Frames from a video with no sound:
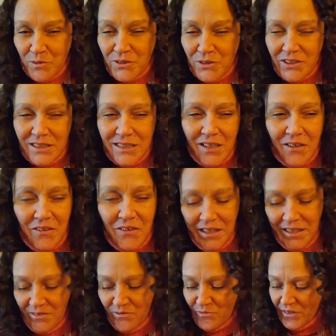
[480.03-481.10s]
just go
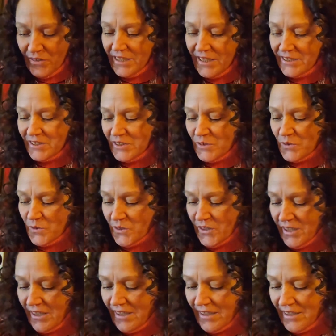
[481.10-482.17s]
ahead and read a
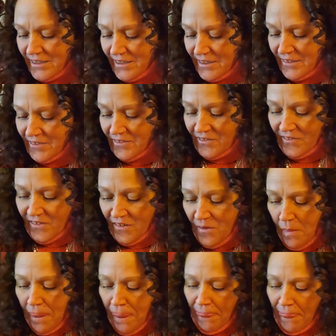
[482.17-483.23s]
story. I know.
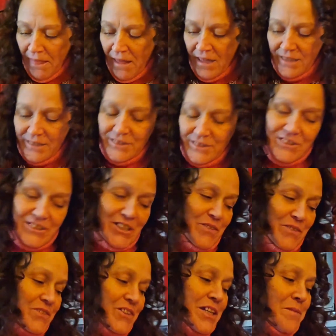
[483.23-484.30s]

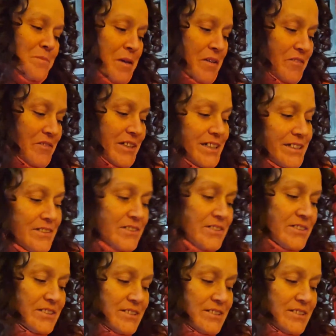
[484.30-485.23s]
Don't look at my readers.